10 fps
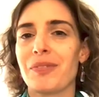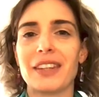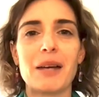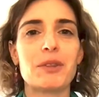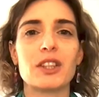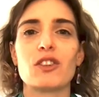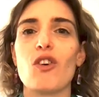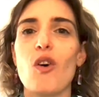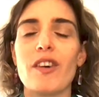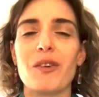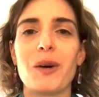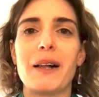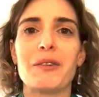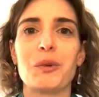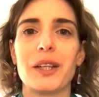I'm just
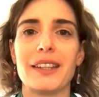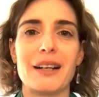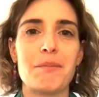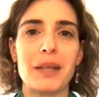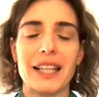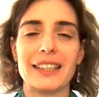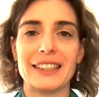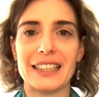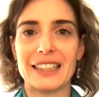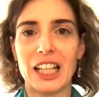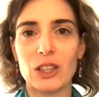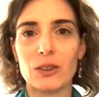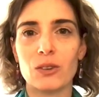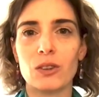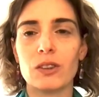overwhelmed with amazing essential
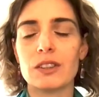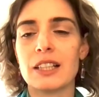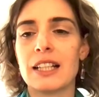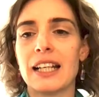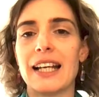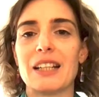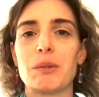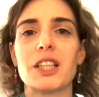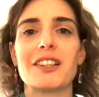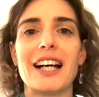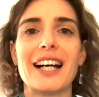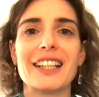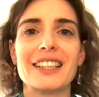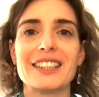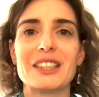oils, and I'm
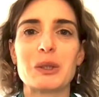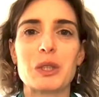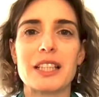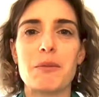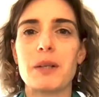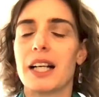attracted to some